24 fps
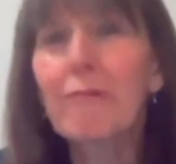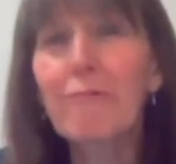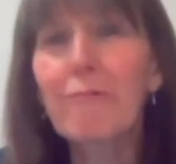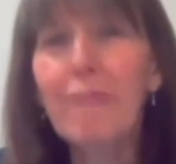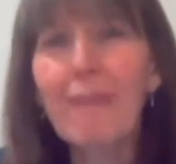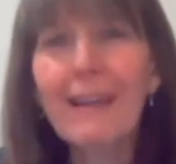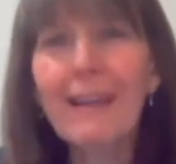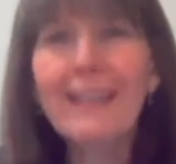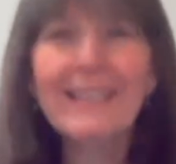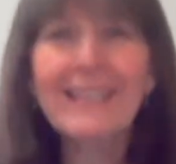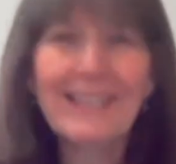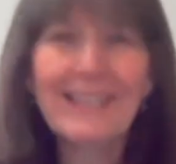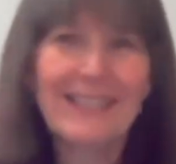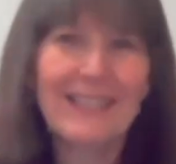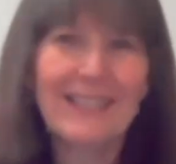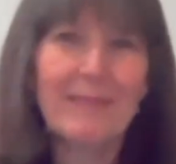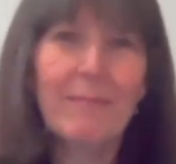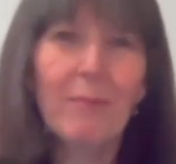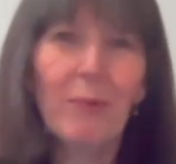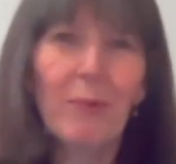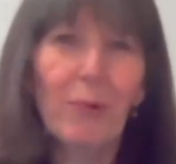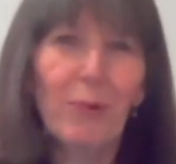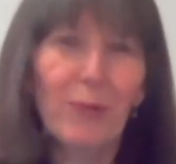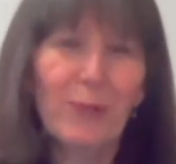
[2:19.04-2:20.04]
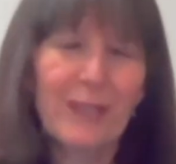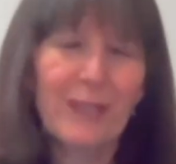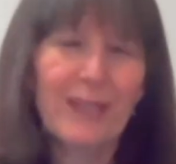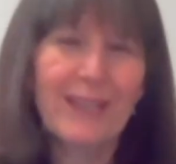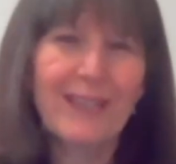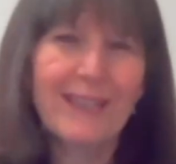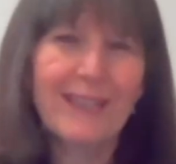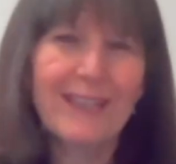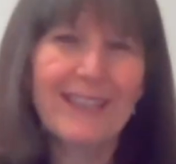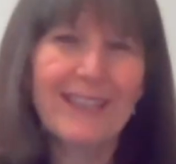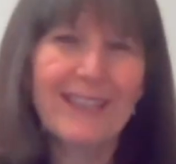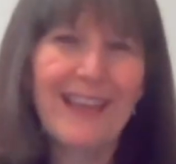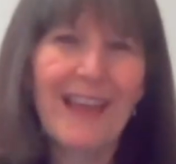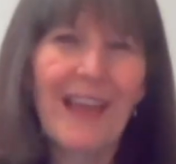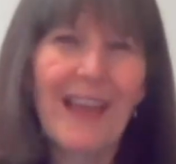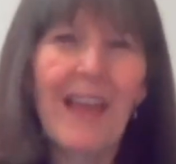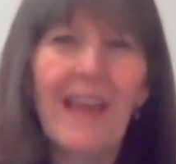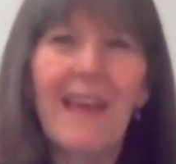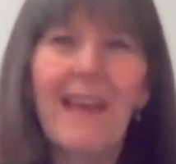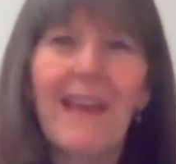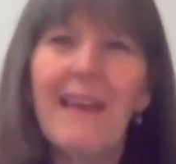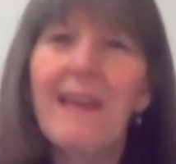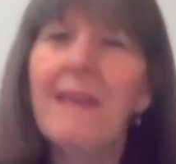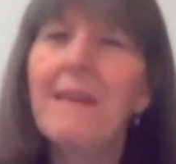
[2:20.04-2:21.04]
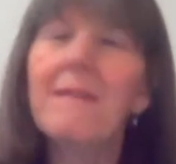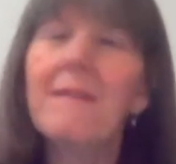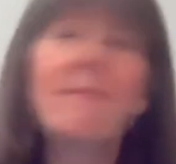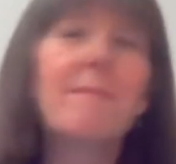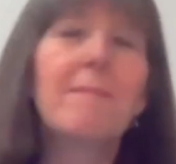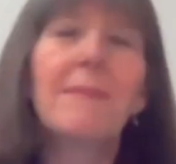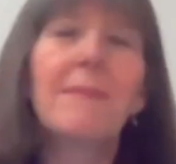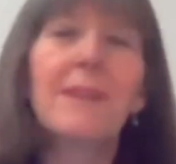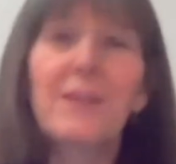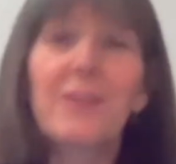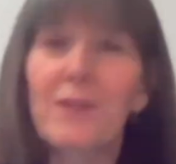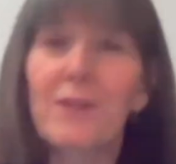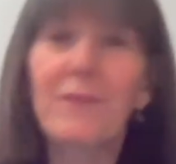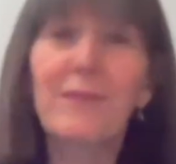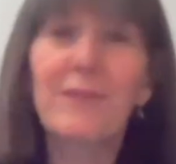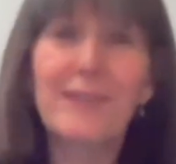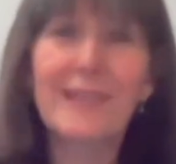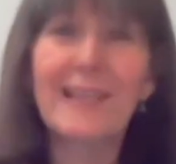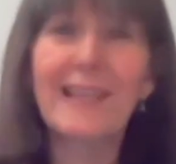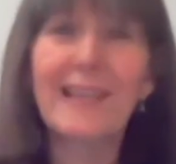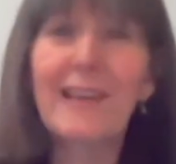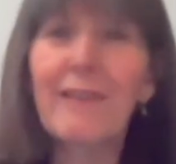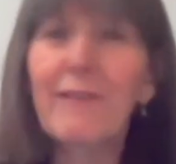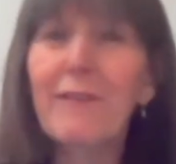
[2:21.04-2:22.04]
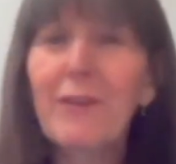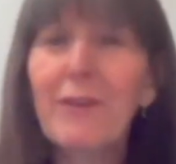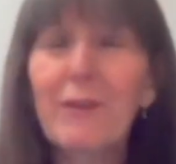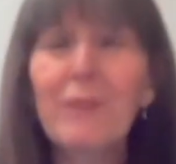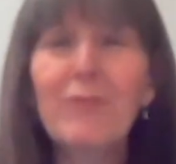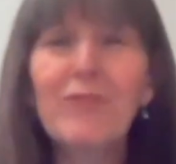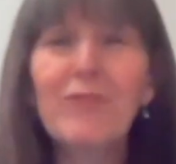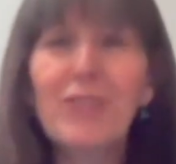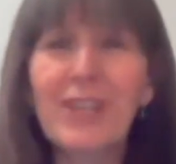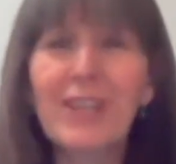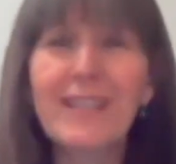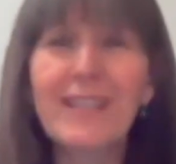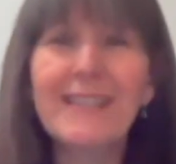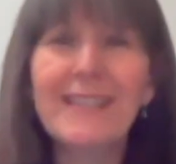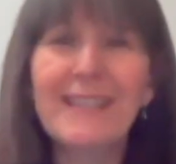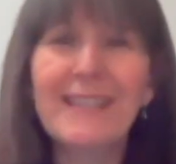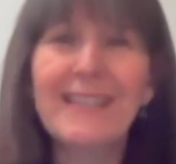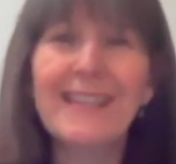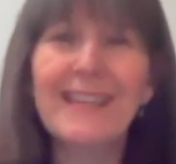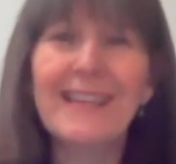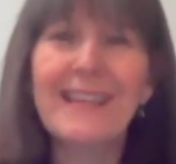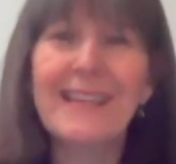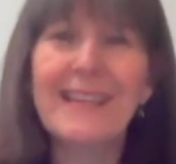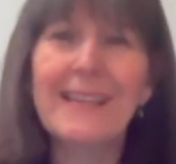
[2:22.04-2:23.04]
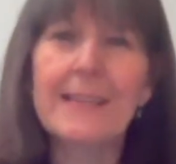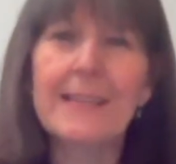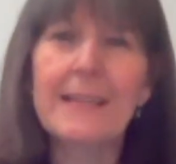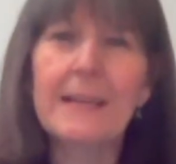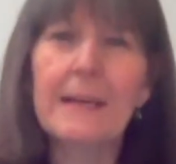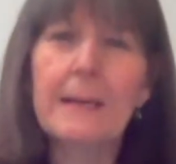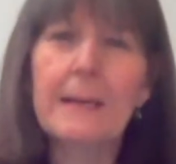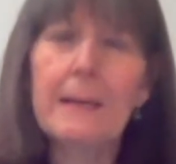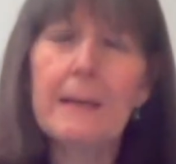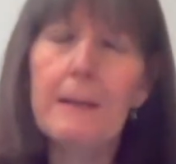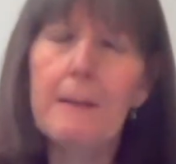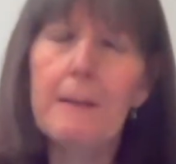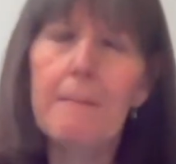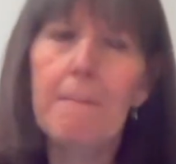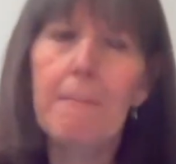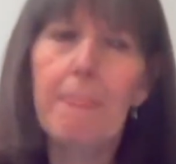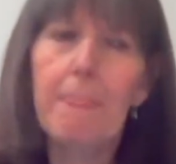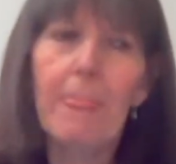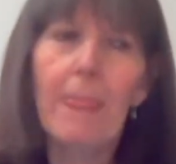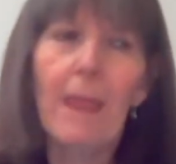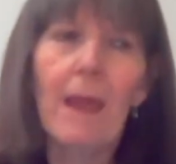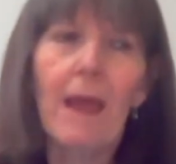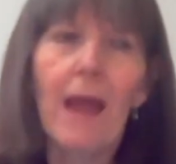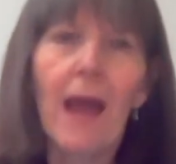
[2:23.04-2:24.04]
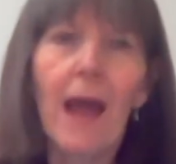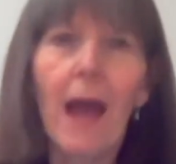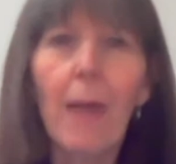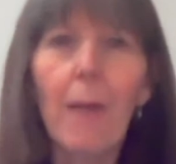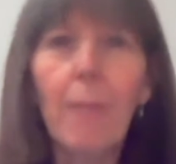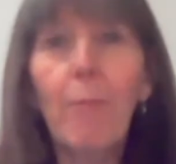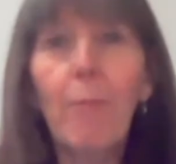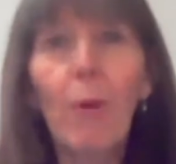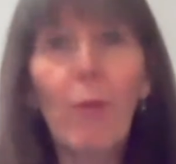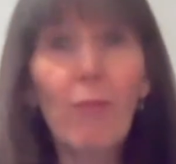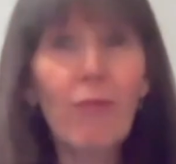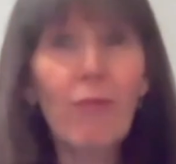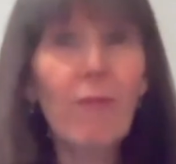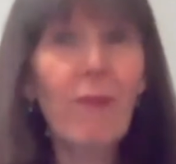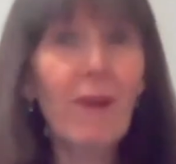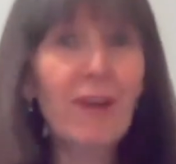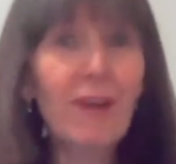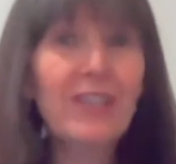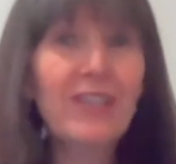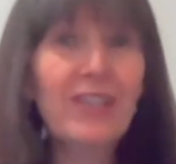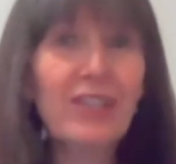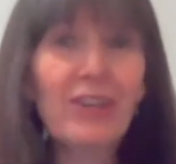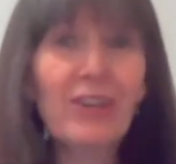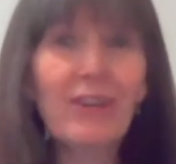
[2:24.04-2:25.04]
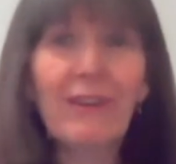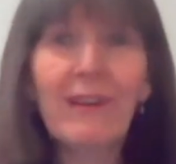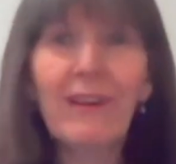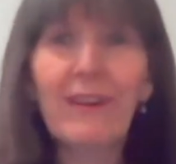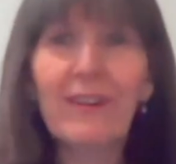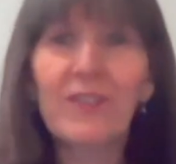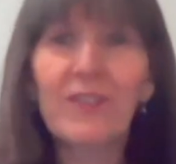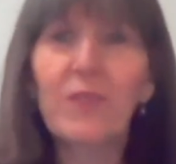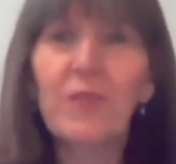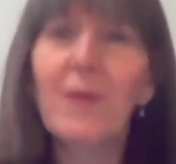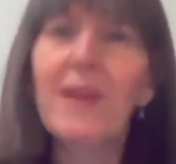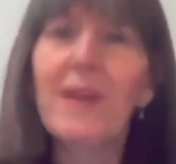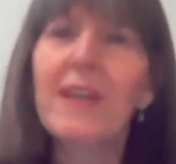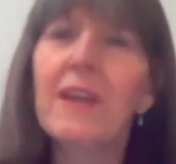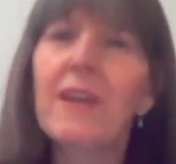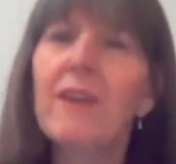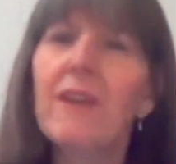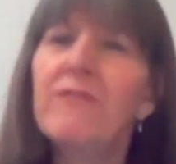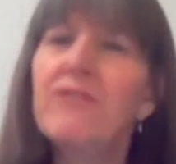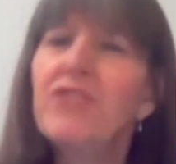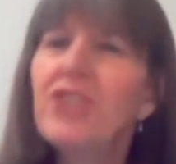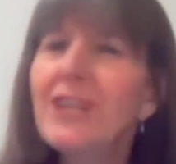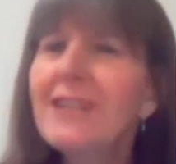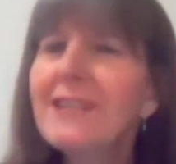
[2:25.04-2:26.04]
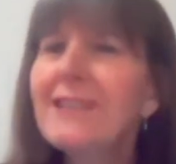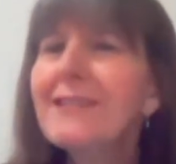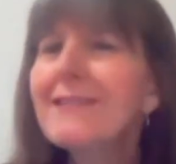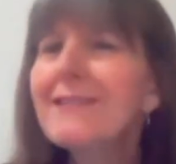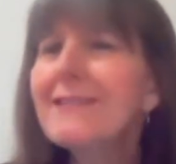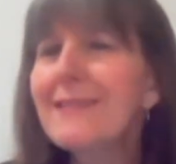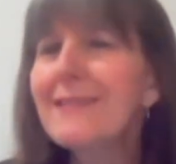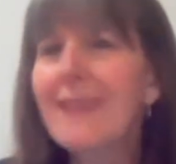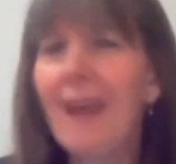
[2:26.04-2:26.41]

greatest importance because obviously of who Jesus is. And Bob reminded you last week of Jesus